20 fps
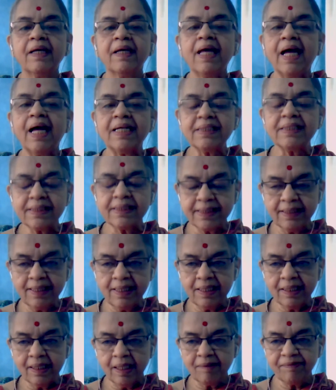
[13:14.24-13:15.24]
and
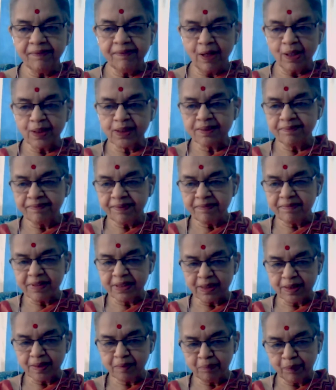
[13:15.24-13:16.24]
still a philosophy
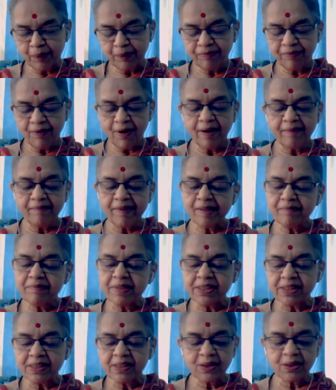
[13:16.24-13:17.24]
which is put forward
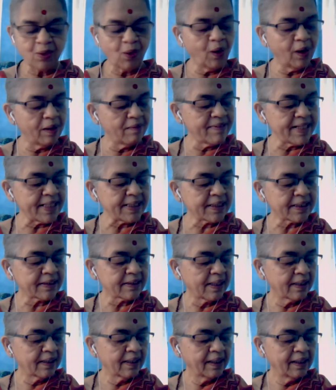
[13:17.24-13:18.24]
which is always
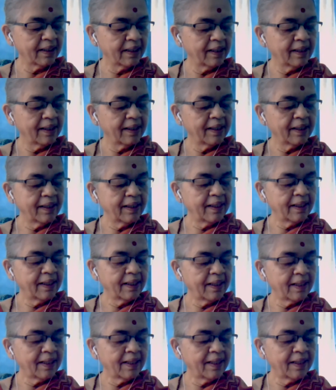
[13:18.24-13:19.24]

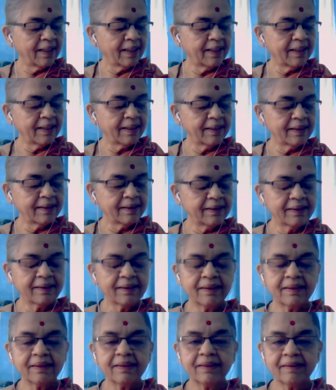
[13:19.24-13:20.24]
uh,
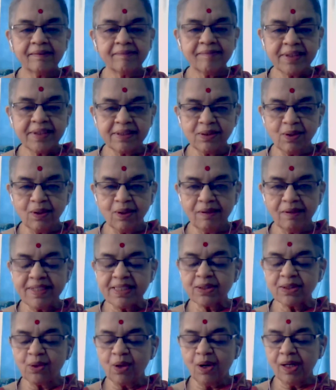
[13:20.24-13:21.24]
which is
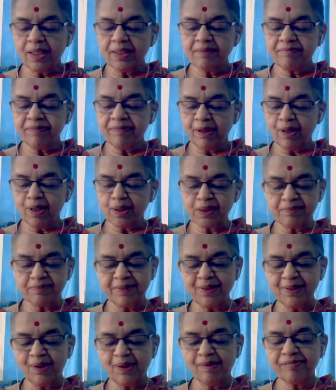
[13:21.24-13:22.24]
always called the
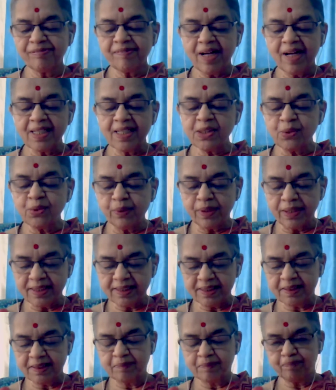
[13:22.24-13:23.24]
philosophy of
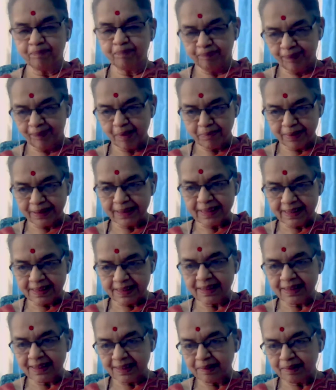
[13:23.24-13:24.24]
asuras but this
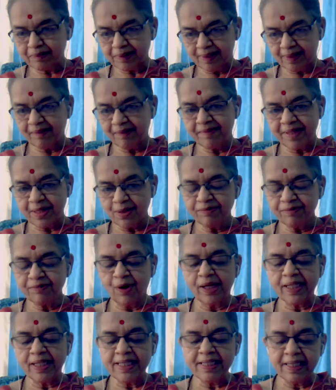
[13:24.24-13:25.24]
is just a way of
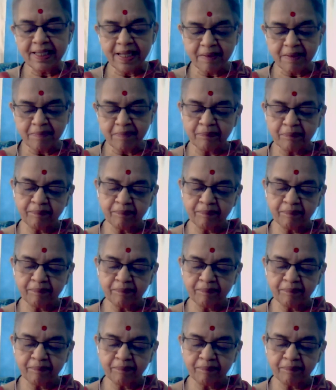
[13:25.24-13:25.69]
calling name